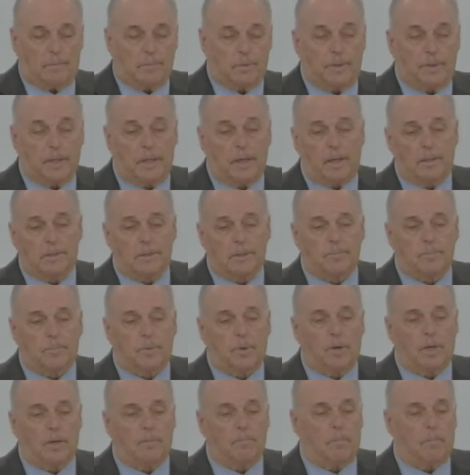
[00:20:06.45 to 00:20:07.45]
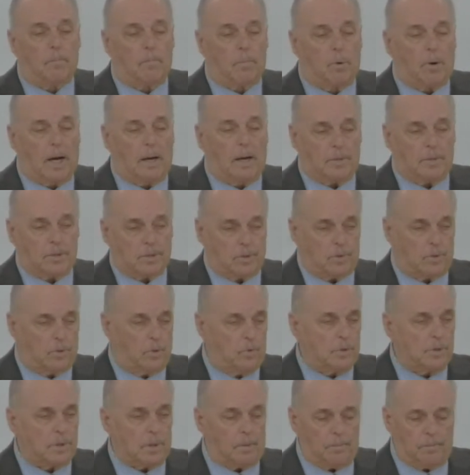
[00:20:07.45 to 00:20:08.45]
So he ends up turning Barabbas, who
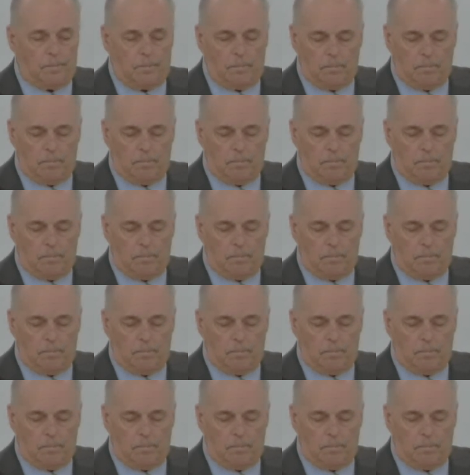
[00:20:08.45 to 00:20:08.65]
was a